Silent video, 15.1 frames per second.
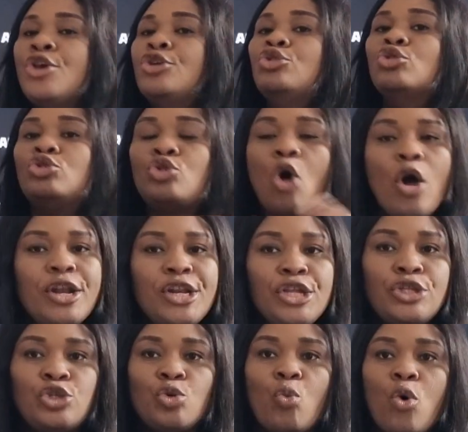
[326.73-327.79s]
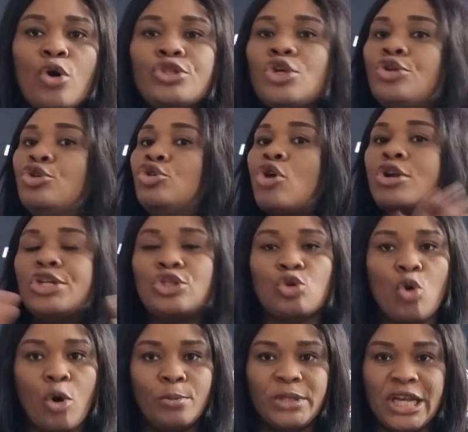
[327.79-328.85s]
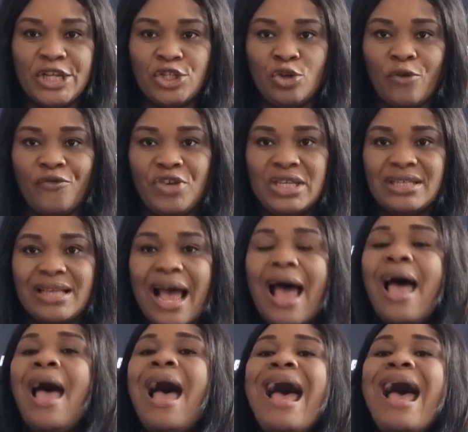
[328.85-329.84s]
You don't need to what? You don't need to update your visa.